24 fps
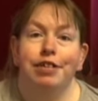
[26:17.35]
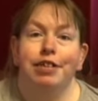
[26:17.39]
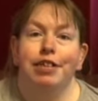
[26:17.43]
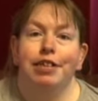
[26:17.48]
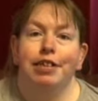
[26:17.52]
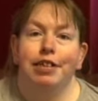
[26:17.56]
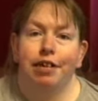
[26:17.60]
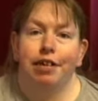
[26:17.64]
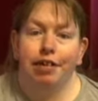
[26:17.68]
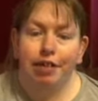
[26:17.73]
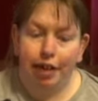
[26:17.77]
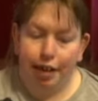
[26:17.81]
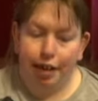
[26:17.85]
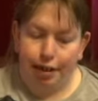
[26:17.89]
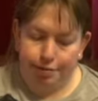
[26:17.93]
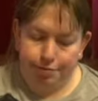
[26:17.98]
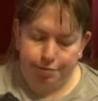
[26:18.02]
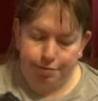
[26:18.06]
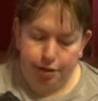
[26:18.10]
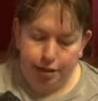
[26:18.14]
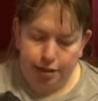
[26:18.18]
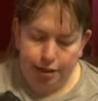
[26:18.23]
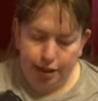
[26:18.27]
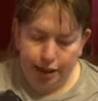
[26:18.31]
So yeah,
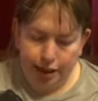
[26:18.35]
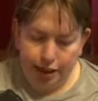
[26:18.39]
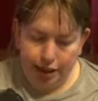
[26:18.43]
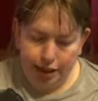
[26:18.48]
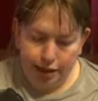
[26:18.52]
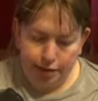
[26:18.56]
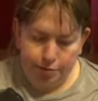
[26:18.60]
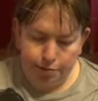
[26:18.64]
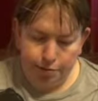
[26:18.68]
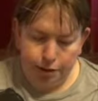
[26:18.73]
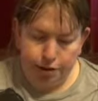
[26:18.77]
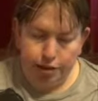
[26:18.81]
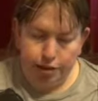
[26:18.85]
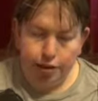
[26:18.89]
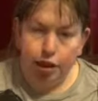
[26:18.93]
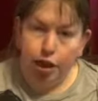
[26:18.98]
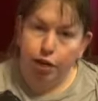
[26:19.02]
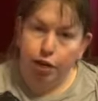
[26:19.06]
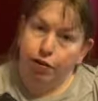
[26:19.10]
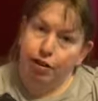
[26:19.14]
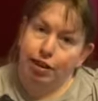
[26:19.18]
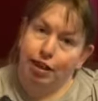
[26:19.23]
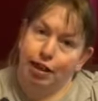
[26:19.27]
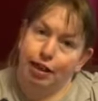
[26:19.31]
that is my
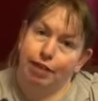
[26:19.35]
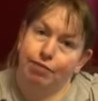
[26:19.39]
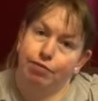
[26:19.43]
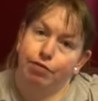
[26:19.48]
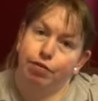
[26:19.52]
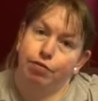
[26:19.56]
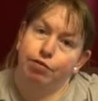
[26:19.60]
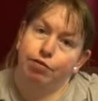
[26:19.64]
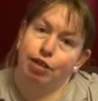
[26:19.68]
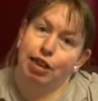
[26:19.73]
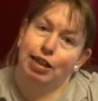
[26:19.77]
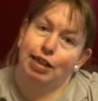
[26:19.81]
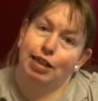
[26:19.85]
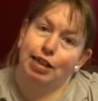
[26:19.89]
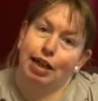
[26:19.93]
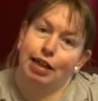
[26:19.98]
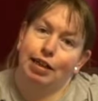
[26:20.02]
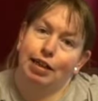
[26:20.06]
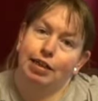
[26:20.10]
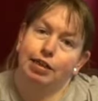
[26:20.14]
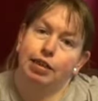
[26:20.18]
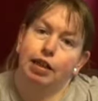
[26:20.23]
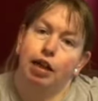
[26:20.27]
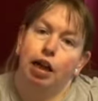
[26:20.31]
Q&A for
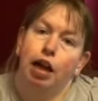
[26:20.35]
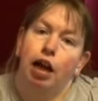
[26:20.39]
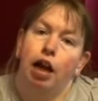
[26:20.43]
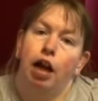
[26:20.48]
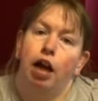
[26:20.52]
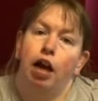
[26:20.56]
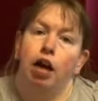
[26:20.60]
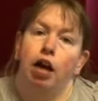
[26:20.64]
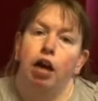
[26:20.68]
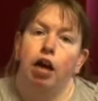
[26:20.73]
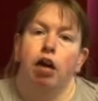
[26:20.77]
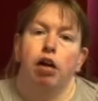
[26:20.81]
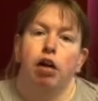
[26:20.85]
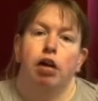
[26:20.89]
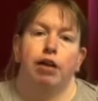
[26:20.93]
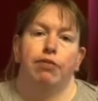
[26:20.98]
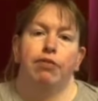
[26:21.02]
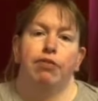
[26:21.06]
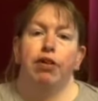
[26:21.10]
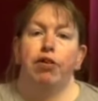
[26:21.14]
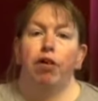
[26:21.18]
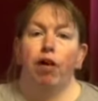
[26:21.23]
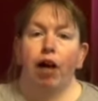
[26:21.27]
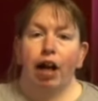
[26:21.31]
reselling. If
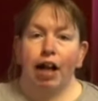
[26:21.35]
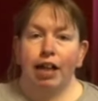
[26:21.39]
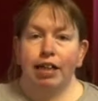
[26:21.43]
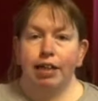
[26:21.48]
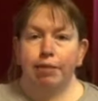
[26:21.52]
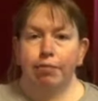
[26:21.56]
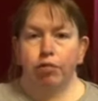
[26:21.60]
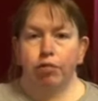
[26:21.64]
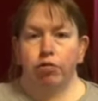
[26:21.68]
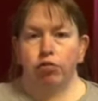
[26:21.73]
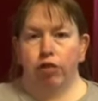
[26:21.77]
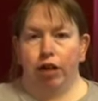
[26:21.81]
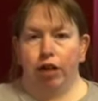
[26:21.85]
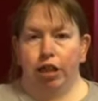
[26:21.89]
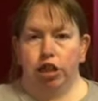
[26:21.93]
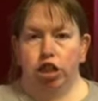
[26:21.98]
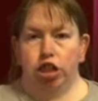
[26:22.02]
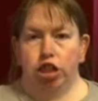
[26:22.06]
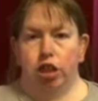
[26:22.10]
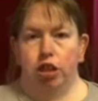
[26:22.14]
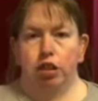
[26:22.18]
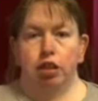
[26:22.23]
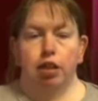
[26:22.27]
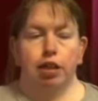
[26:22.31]
you got any more
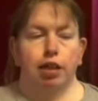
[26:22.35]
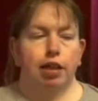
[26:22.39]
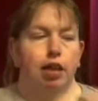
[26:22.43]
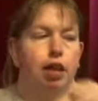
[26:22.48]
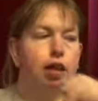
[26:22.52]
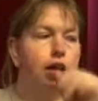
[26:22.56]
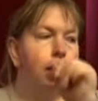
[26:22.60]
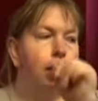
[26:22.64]
questions,